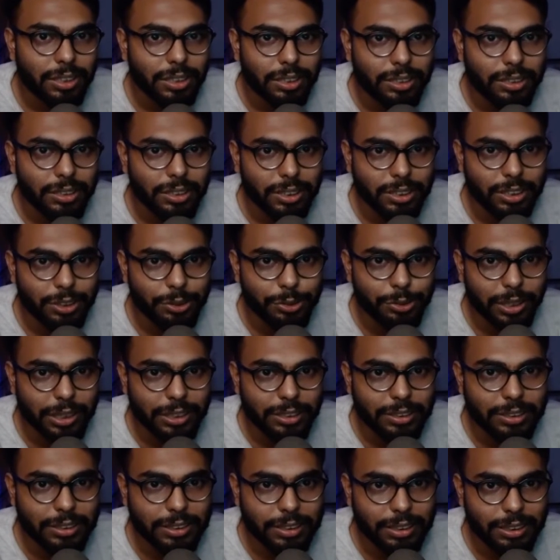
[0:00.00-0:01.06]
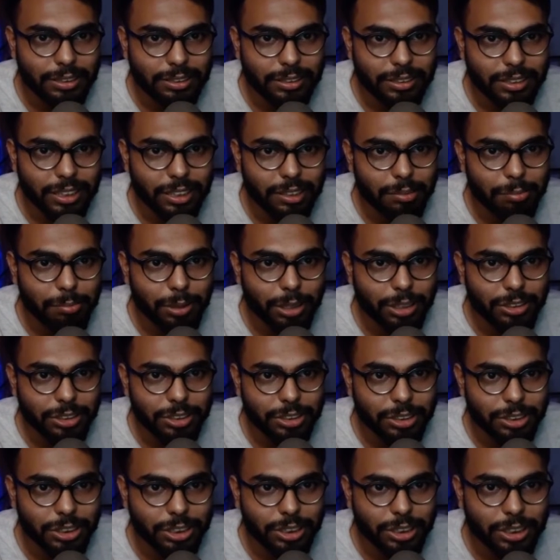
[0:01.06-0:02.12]
Here you can see 10 plus
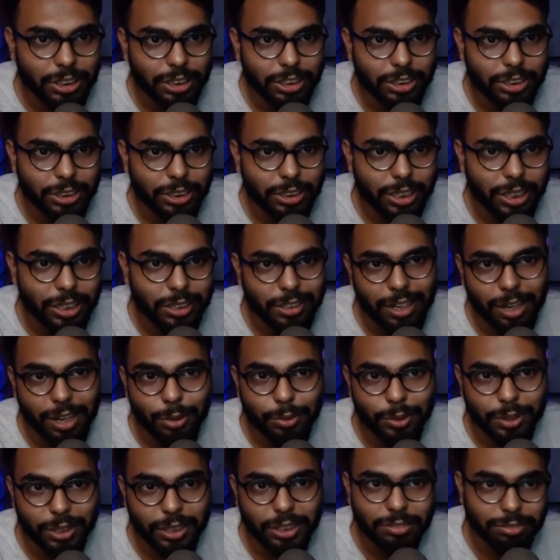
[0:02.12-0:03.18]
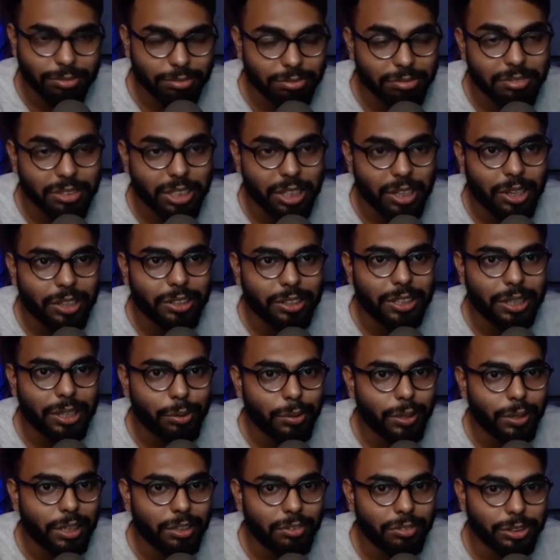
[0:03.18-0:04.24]
integration and counting. They
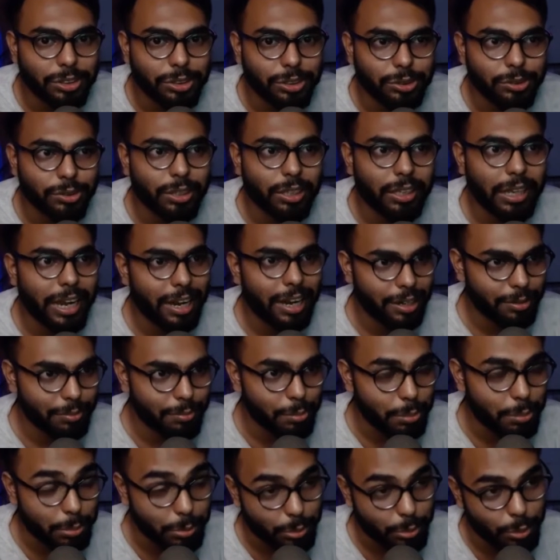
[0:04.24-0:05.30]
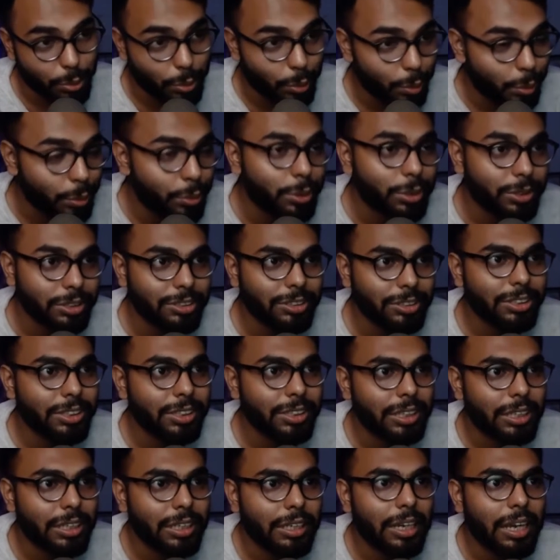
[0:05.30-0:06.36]
will eventually add more,
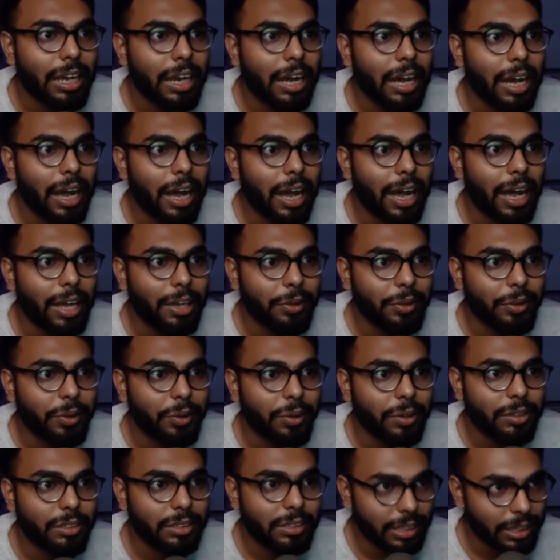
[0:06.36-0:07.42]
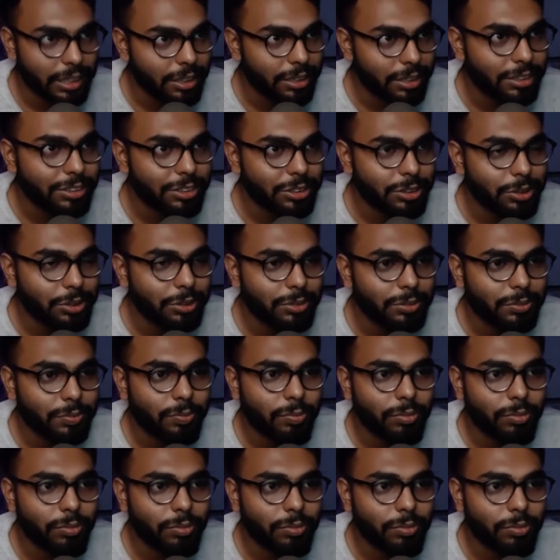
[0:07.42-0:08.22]
I would think so.